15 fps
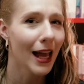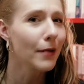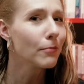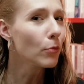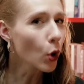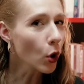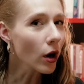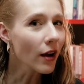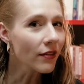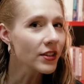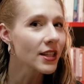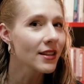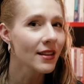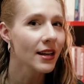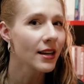And more
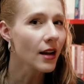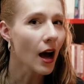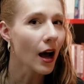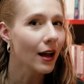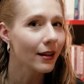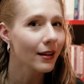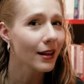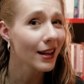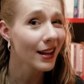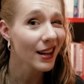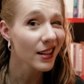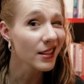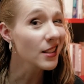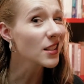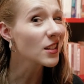often than not, it
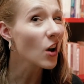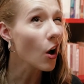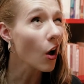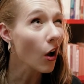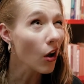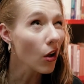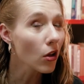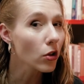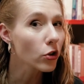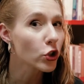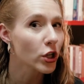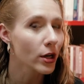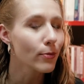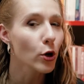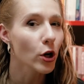isn't all
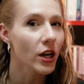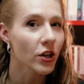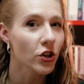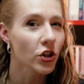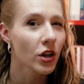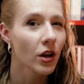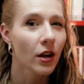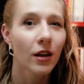gibberish.